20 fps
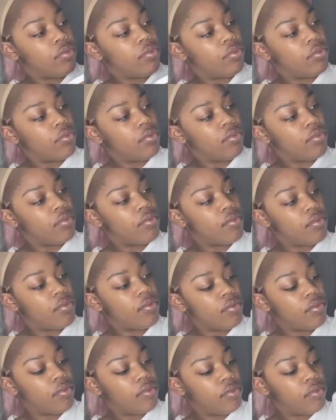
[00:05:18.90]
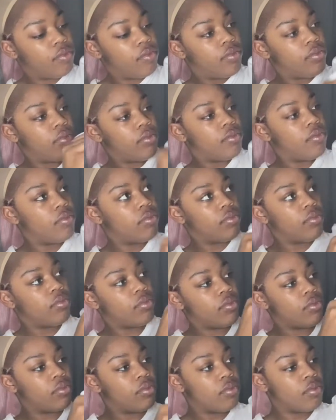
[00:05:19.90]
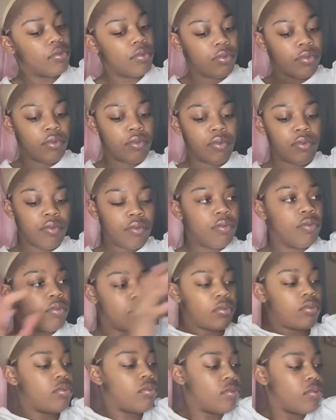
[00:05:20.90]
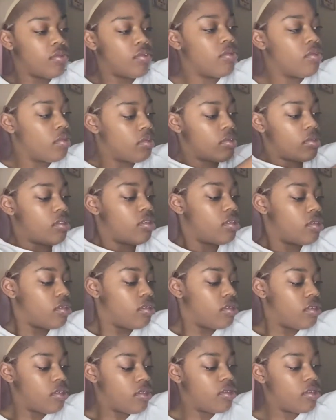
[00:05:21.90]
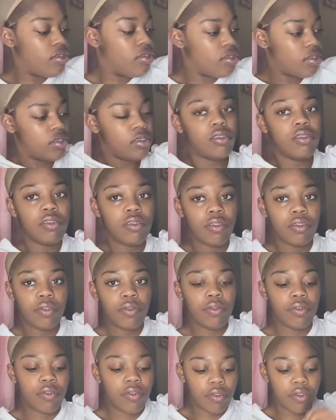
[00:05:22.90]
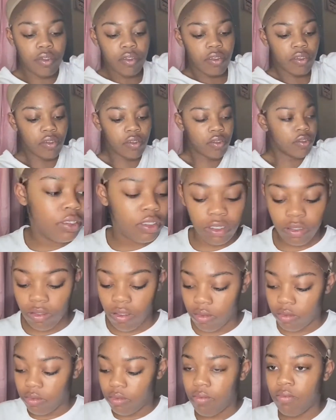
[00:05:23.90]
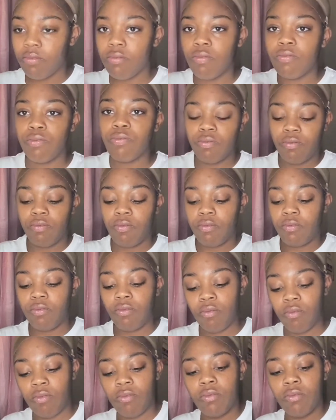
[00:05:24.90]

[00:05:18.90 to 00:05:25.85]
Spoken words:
and as you see me doing some more, I'm just wetting it and brushing through it to see the actual curl pattern of the hair.